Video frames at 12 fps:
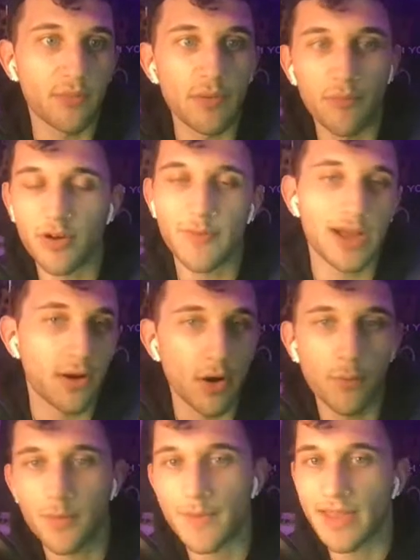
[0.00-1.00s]
We put him at
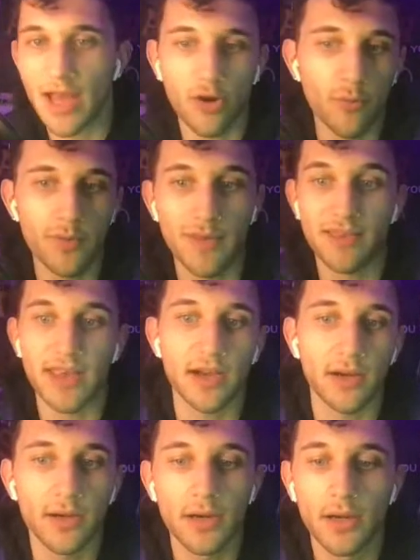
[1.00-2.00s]
guard, put him at tackle, put him at
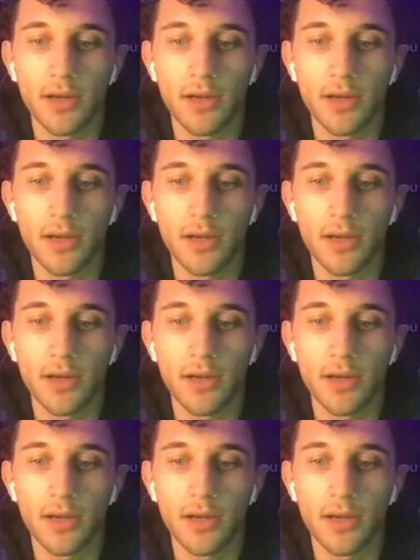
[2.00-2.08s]
center.